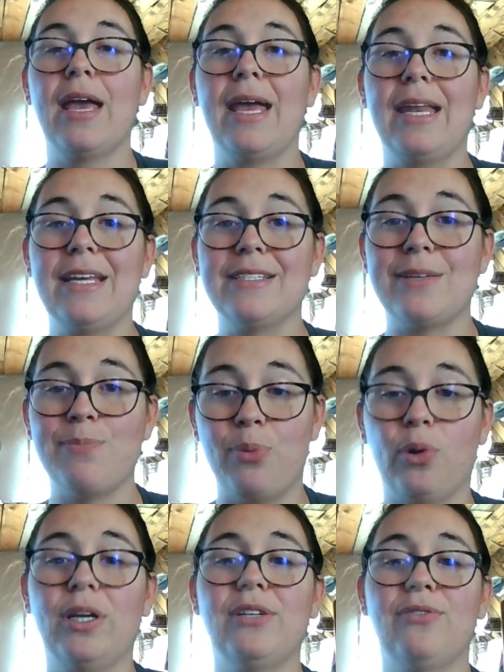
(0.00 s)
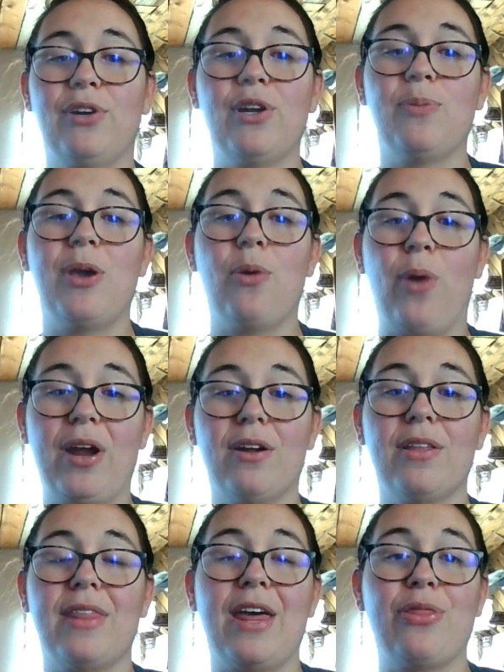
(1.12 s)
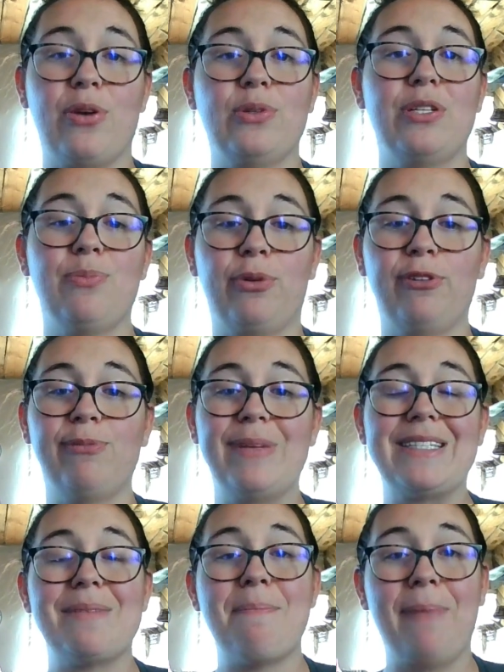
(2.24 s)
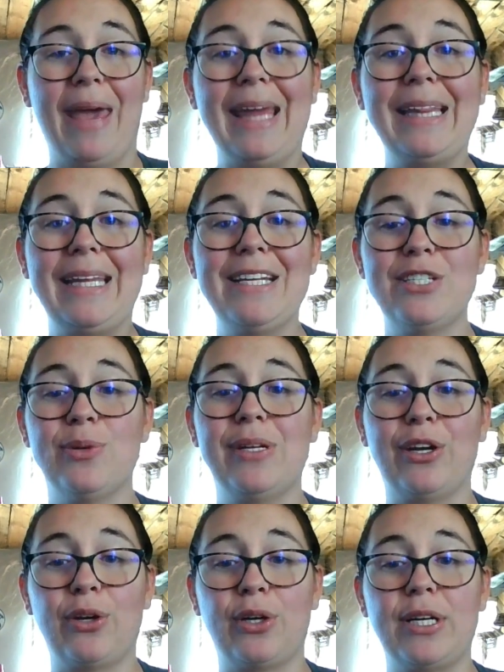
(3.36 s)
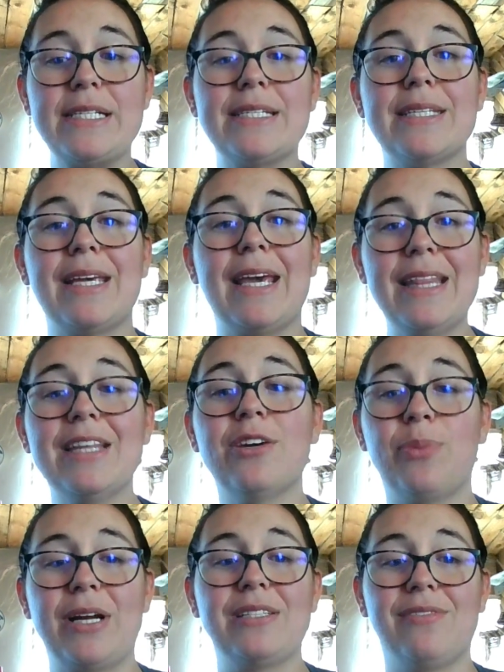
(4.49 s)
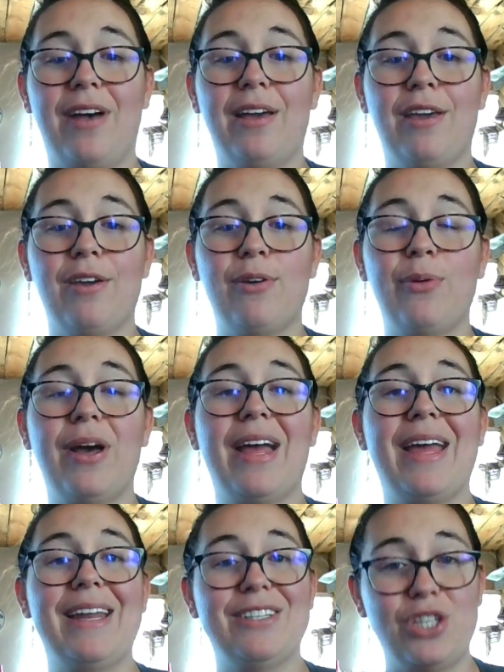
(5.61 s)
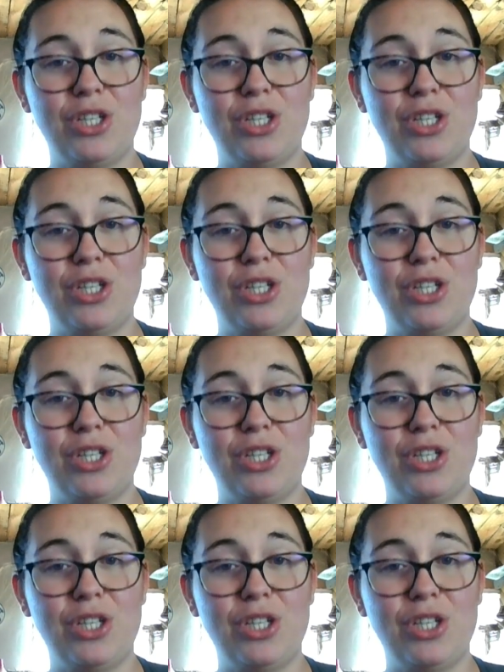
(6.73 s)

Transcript: It is important for you to be aware that those improvements may lead to an increase in the appraised value and in